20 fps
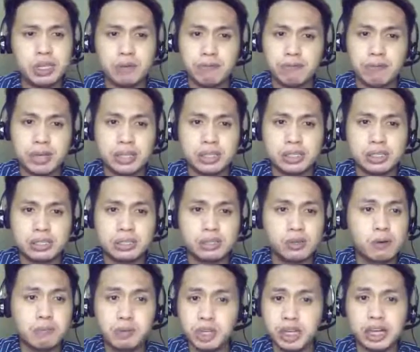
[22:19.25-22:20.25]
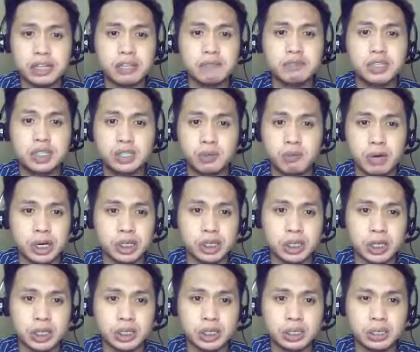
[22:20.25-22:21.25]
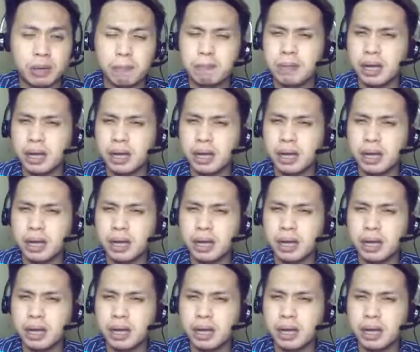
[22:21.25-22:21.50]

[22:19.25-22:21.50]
different communicative situations.